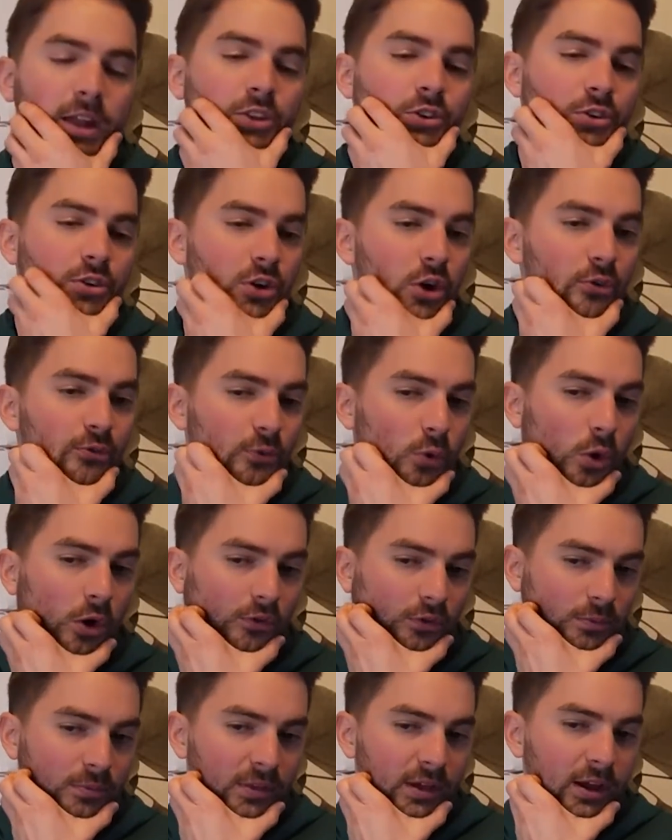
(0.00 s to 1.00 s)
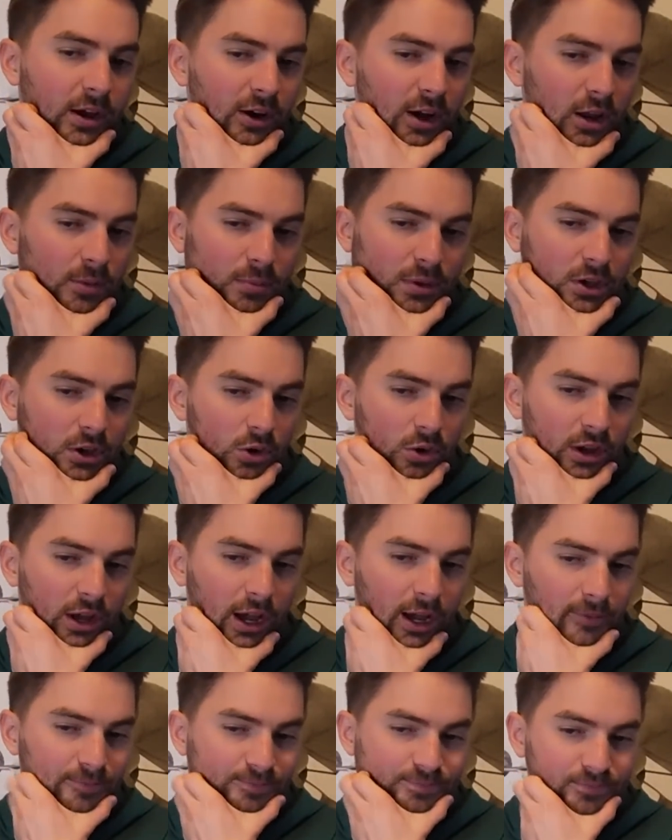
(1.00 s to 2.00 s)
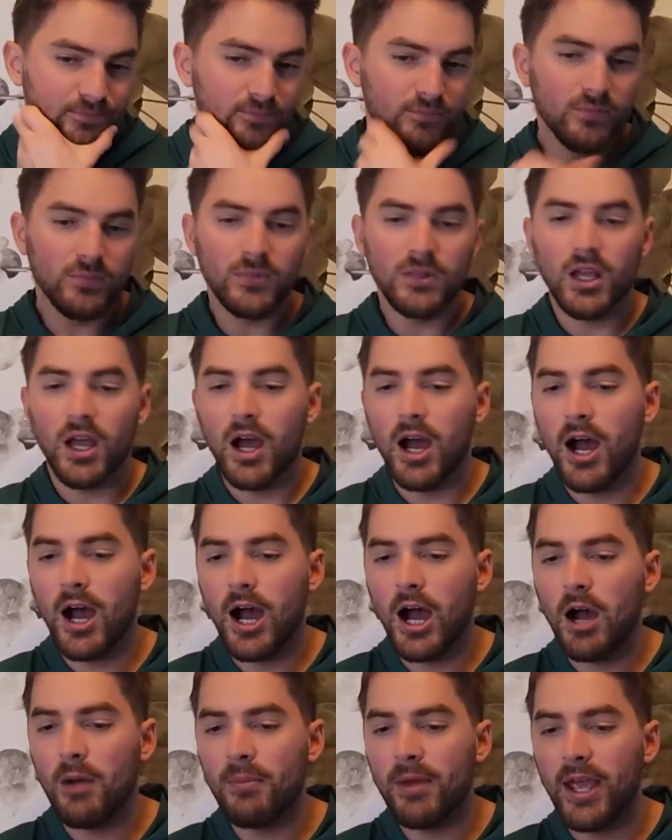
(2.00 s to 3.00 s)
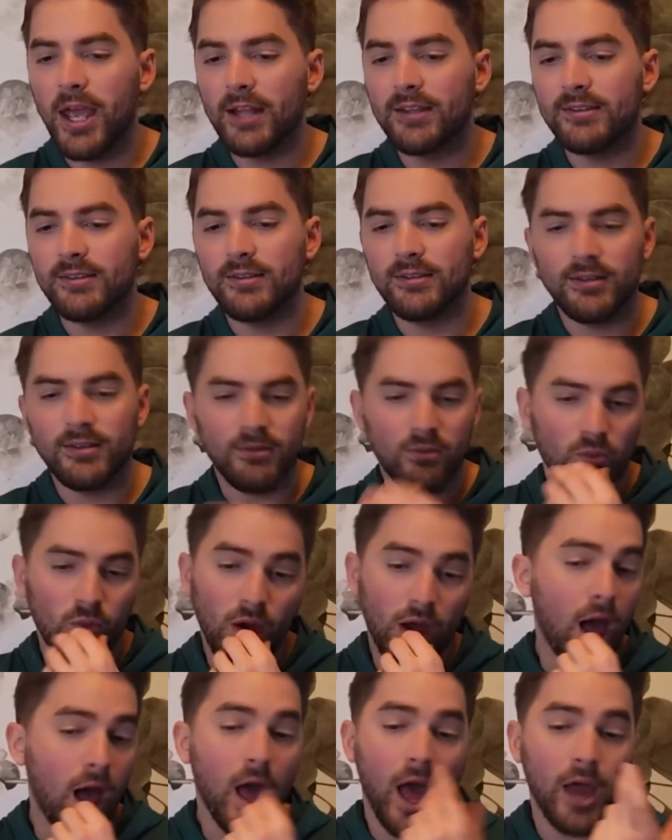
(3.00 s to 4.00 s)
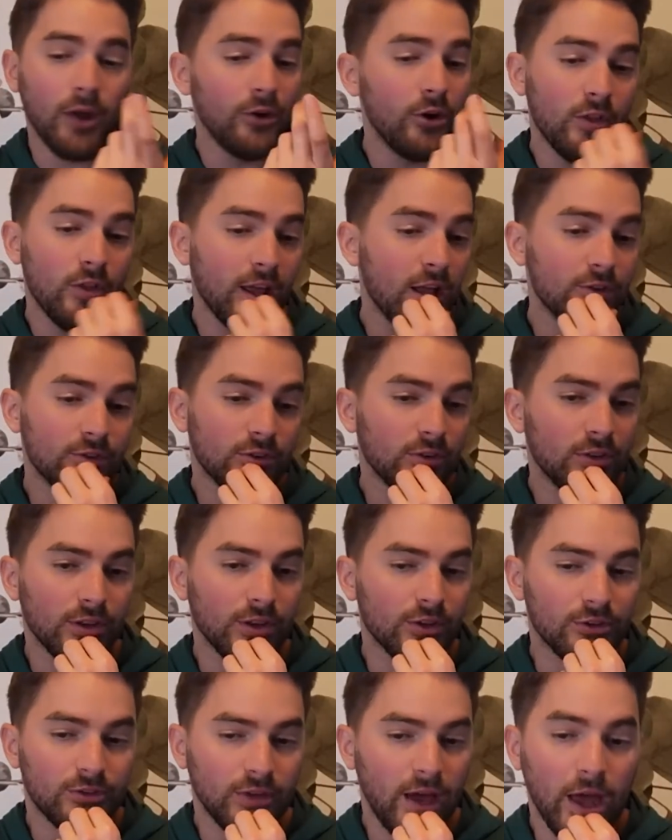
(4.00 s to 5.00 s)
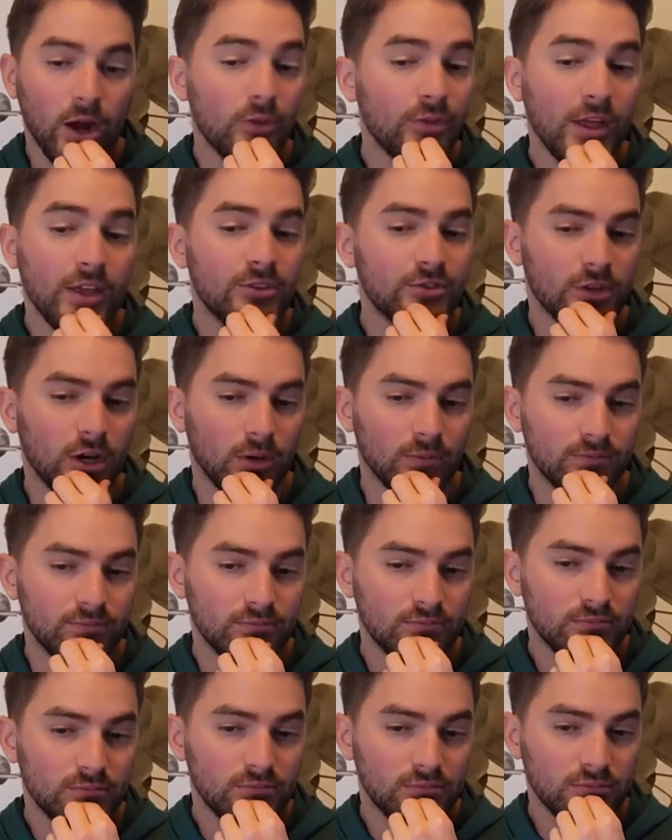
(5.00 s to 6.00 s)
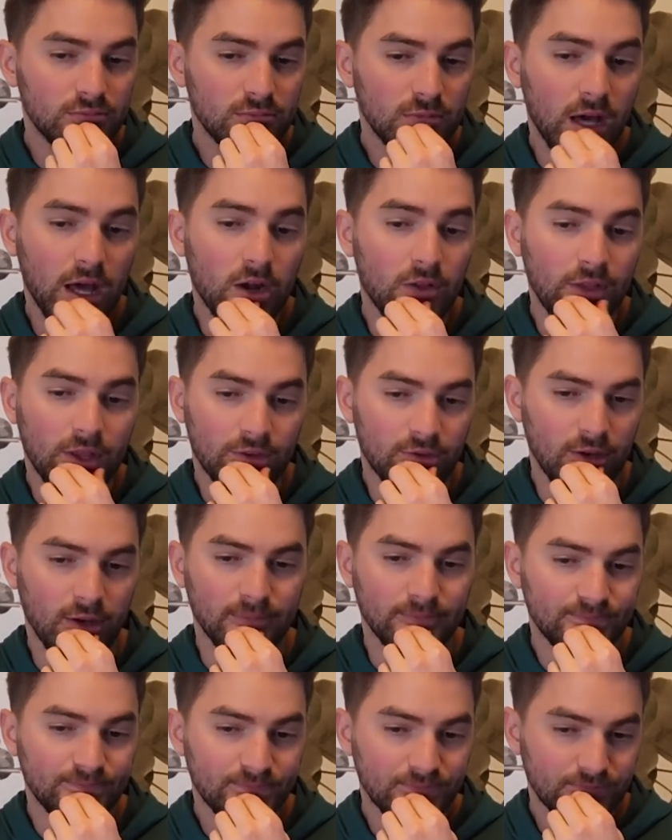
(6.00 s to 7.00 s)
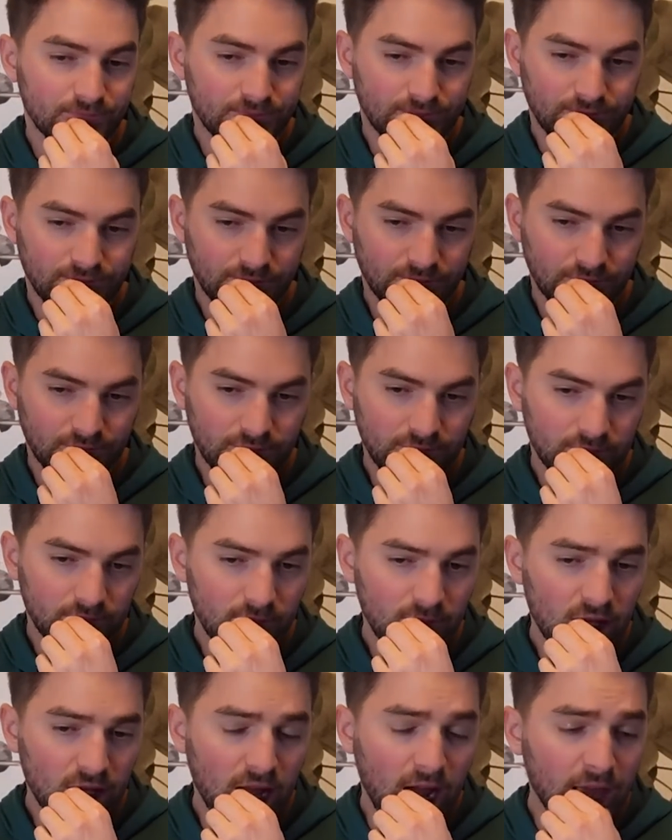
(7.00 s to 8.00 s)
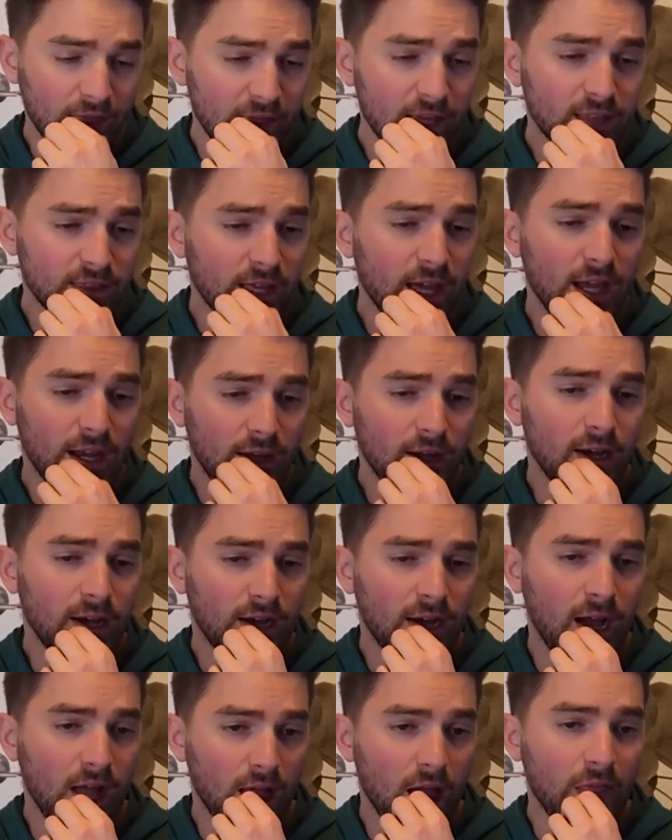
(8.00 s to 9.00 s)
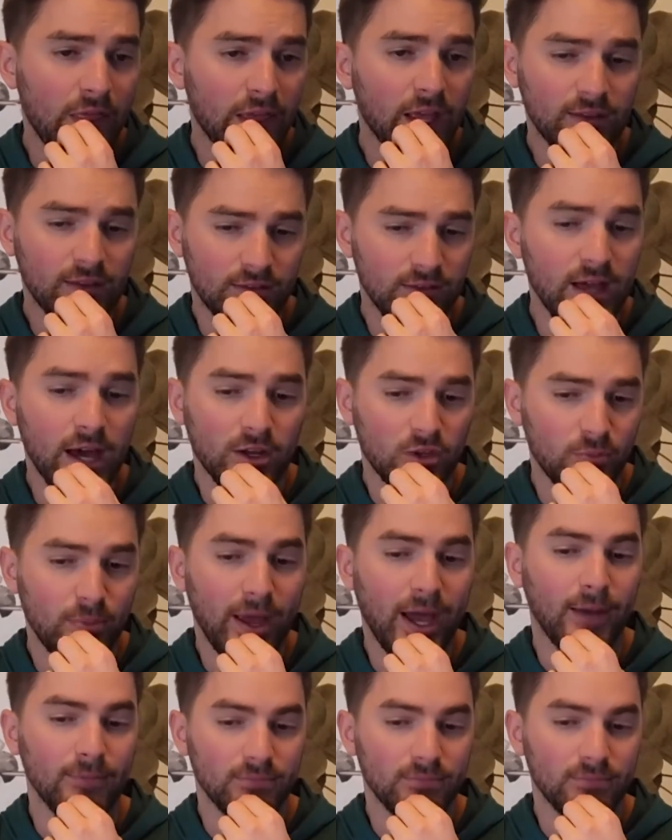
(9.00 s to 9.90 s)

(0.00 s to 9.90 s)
can go forward from there and be okay. I don't know the answer to this. I don't think so. I don't think so. I think that, I think it's not as bad.